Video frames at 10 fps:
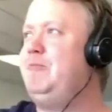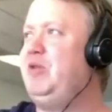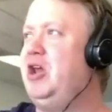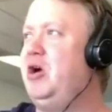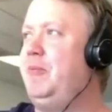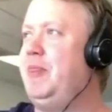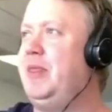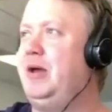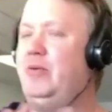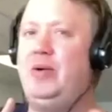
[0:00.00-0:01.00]
You know,
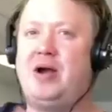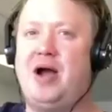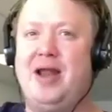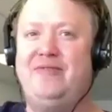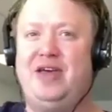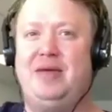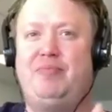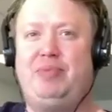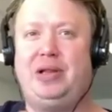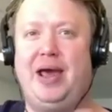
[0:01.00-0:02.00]
we were kind of
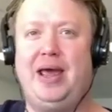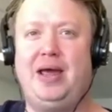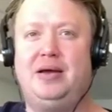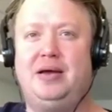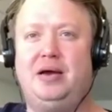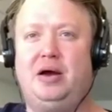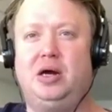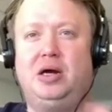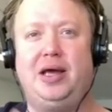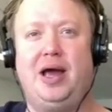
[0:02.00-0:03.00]
playing
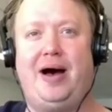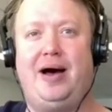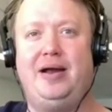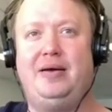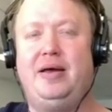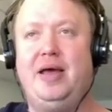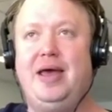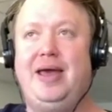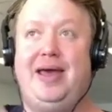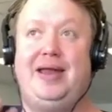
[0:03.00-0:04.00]
early on,
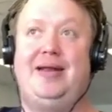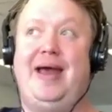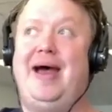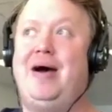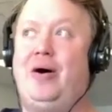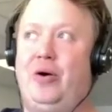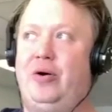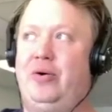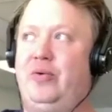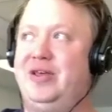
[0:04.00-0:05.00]
and now
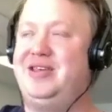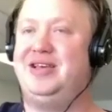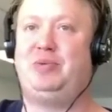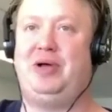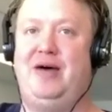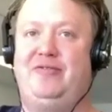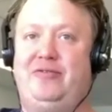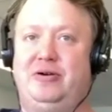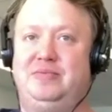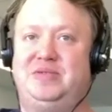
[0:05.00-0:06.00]
with these
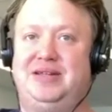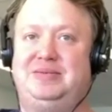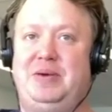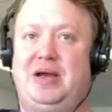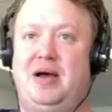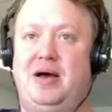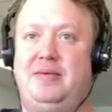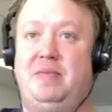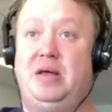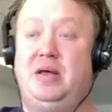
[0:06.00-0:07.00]
platforms, it's
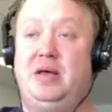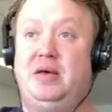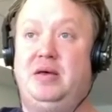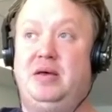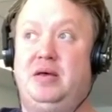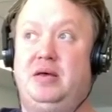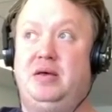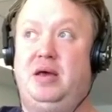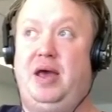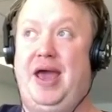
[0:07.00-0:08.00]
become
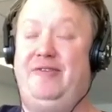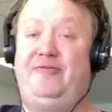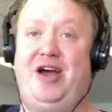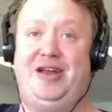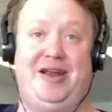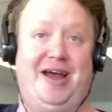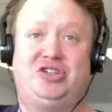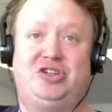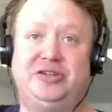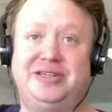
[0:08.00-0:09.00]
a
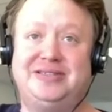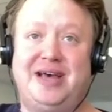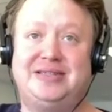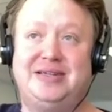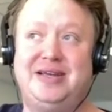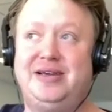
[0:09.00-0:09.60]
financial necessity.